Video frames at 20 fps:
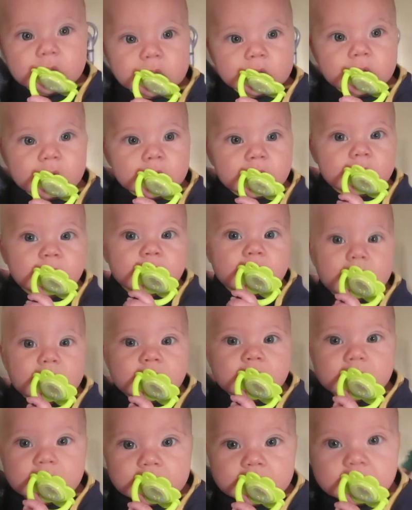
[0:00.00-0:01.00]
Look at
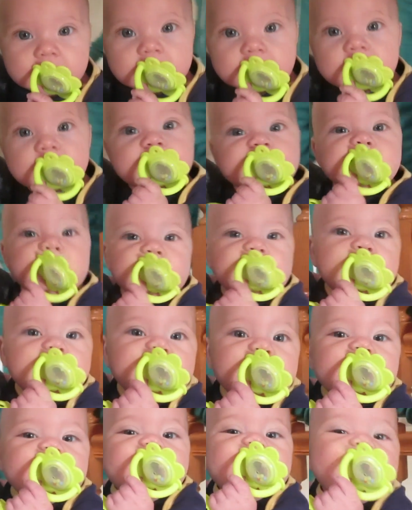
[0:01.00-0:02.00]
him. He's
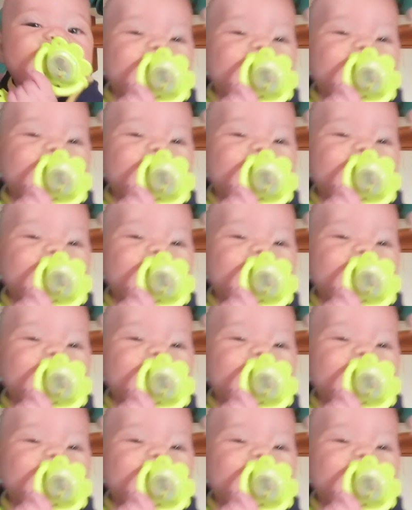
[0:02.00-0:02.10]
playing with